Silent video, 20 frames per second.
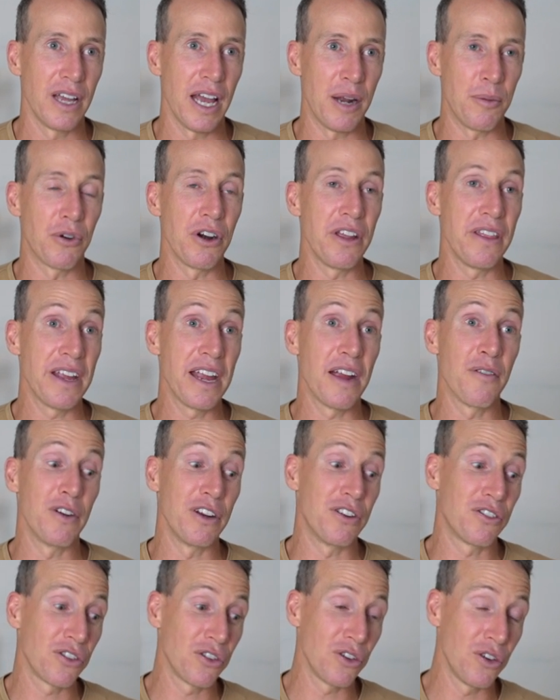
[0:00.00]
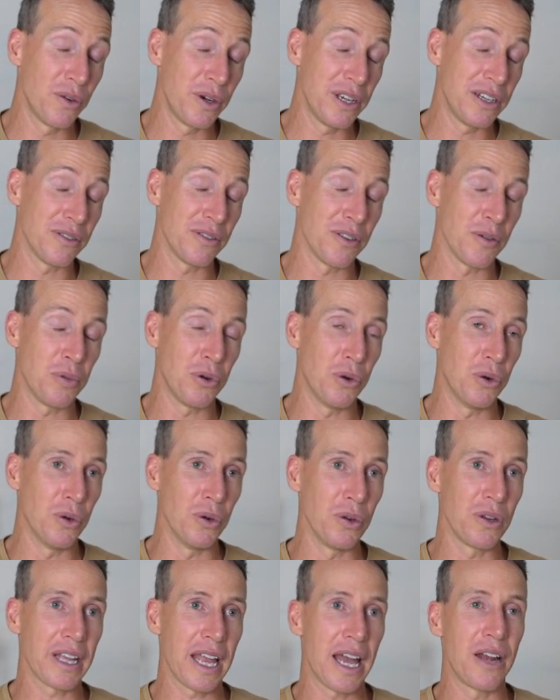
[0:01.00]
And breathing every 2 in the
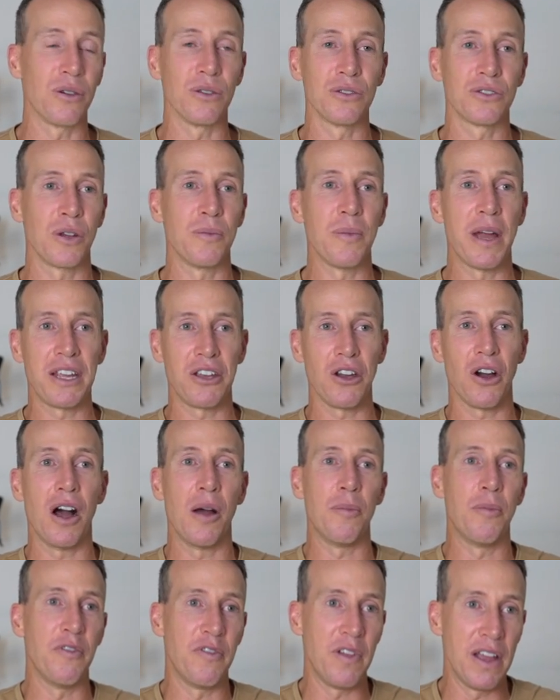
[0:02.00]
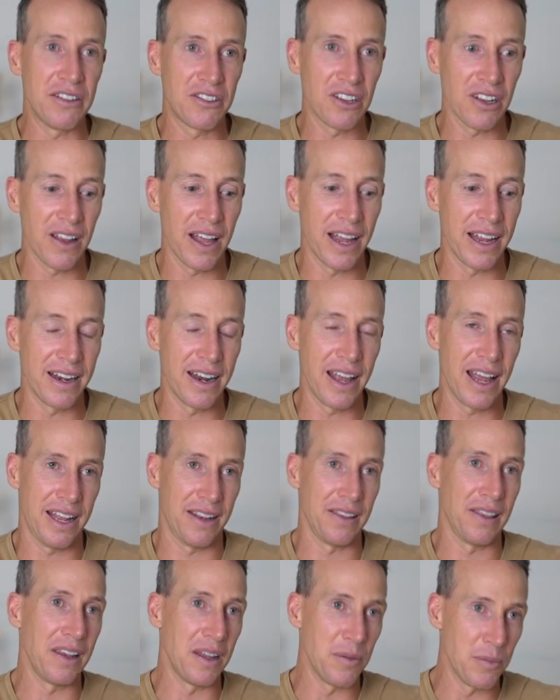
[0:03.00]
pool can also make you hyperventilate
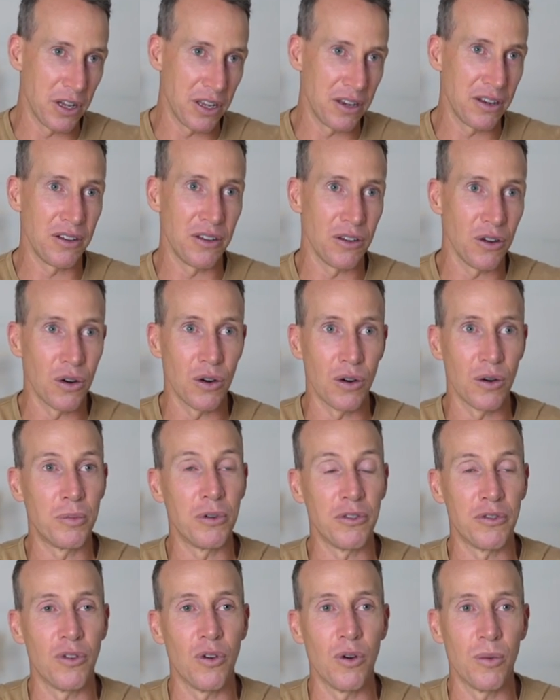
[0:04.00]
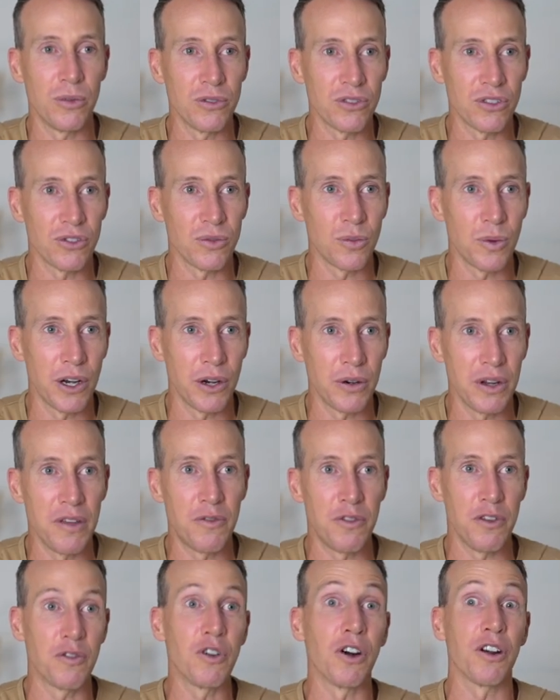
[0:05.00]
and limit your performance as well
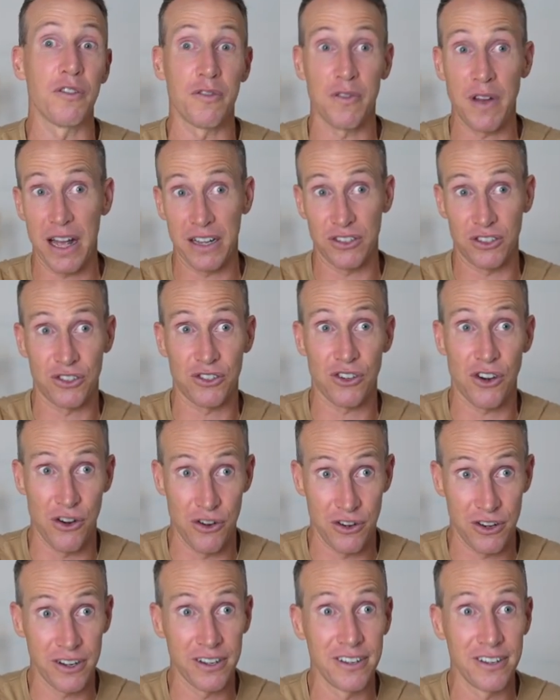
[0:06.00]
if you've got a fast stroke.